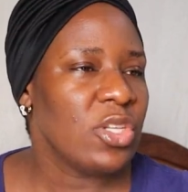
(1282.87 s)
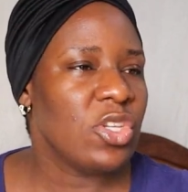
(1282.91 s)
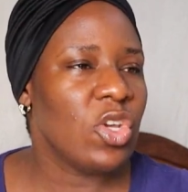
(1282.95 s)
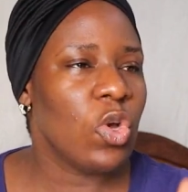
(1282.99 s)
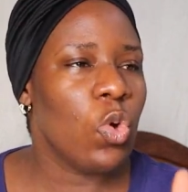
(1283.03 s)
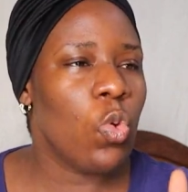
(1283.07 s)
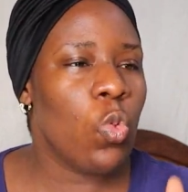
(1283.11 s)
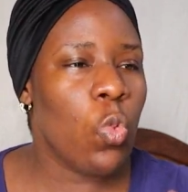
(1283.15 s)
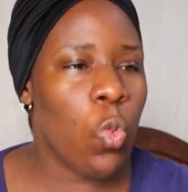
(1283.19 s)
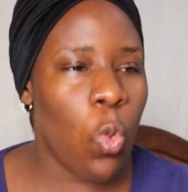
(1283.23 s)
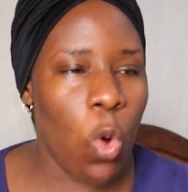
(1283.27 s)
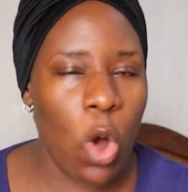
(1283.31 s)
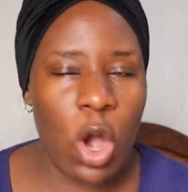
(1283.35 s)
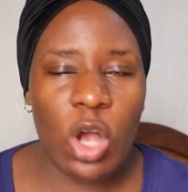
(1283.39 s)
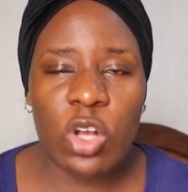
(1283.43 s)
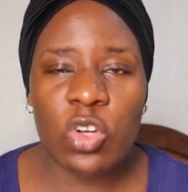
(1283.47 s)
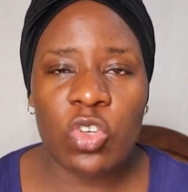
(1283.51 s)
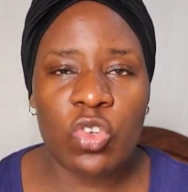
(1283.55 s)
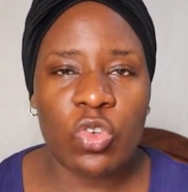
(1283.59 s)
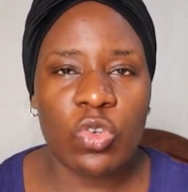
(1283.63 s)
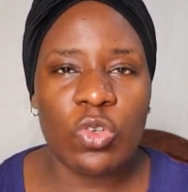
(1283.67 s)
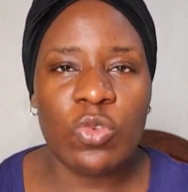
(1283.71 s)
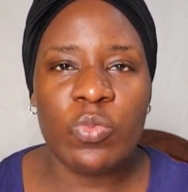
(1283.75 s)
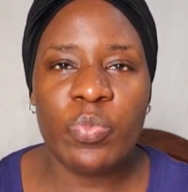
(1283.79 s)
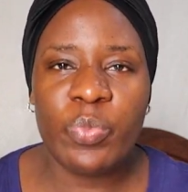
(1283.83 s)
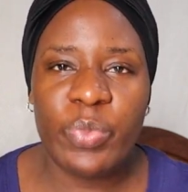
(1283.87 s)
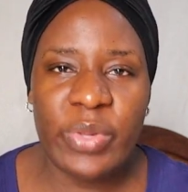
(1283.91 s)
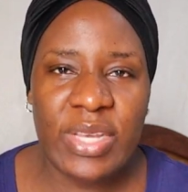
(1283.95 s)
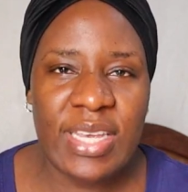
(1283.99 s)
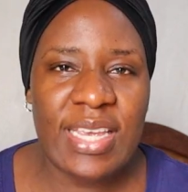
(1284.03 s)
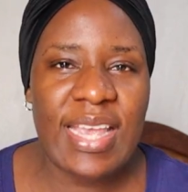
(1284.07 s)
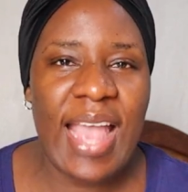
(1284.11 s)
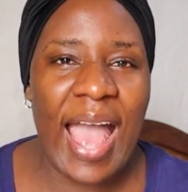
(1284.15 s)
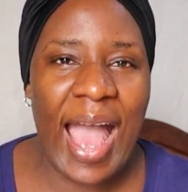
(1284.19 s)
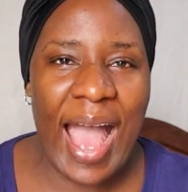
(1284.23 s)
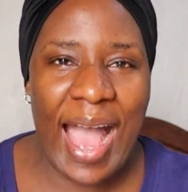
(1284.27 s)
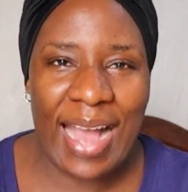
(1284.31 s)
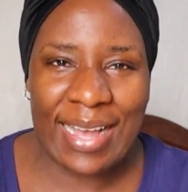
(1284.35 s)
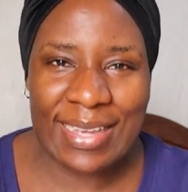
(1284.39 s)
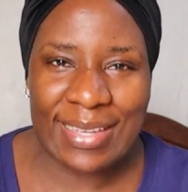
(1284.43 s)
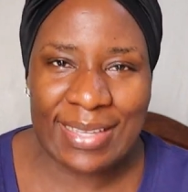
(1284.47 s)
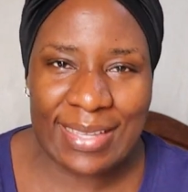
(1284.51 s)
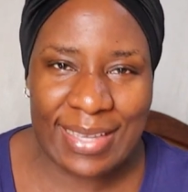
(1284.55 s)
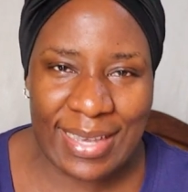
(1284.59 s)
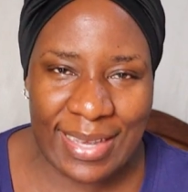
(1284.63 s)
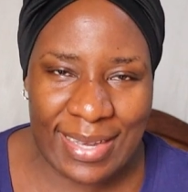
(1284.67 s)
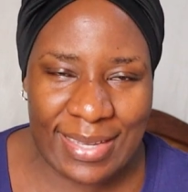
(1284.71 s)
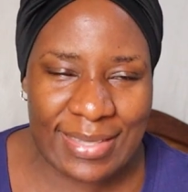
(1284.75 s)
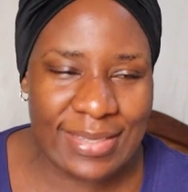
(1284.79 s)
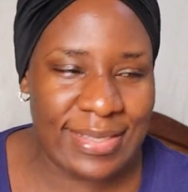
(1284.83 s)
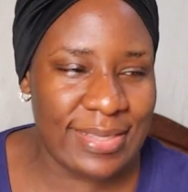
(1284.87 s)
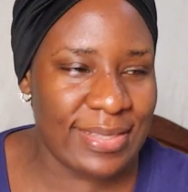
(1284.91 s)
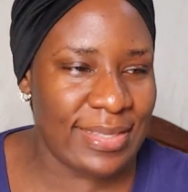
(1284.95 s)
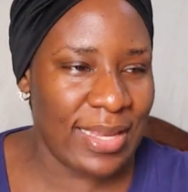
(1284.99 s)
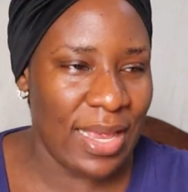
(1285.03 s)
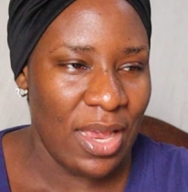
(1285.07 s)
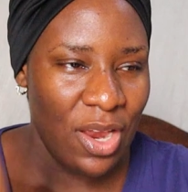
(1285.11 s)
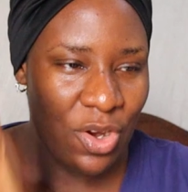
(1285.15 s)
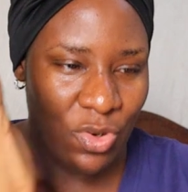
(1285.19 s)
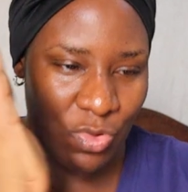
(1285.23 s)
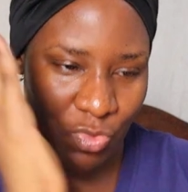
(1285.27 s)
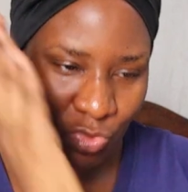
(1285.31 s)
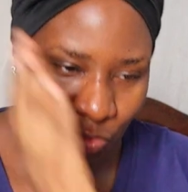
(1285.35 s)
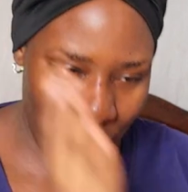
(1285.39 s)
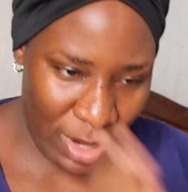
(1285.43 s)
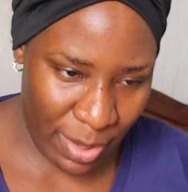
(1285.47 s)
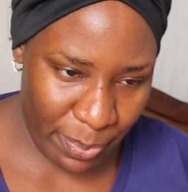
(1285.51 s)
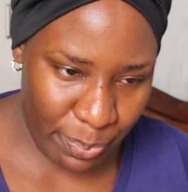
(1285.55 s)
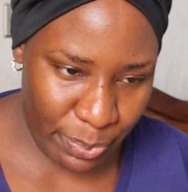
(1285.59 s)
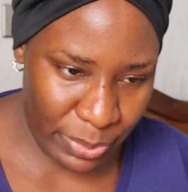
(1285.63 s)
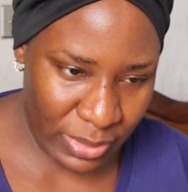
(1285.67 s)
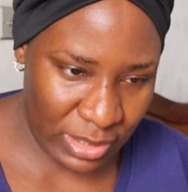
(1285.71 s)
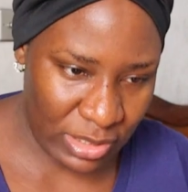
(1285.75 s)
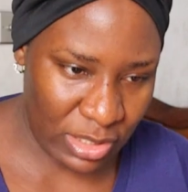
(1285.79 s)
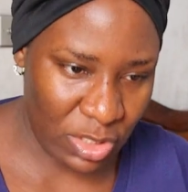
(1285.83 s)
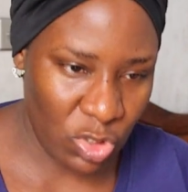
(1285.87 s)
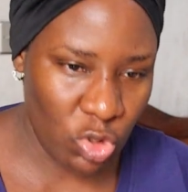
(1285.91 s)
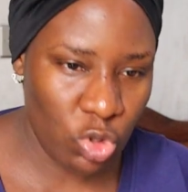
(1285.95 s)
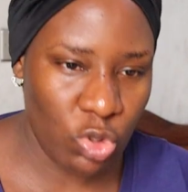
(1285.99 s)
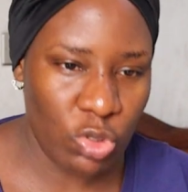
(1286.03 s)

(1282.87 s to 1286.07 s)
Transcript: The war should be against rapists.